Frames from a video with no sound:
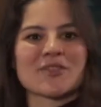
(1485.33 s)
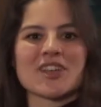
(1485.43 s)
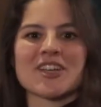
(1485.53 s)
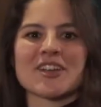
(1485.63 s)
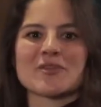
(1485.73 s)
I
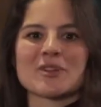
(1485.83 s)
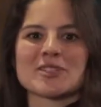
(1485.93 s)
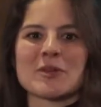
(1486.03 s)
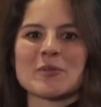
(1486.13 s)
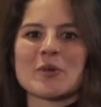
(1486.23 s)
think, for
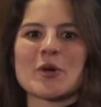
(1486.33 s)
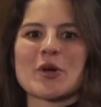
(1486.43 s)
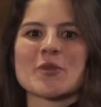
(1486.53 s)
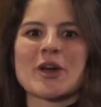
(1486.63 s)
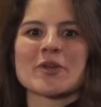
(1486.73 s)

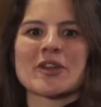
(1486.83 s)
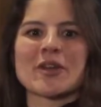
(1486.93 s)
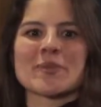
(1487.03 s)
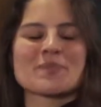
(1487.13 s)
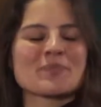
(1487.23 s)
example,
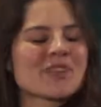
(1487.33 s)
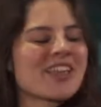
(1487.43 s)
one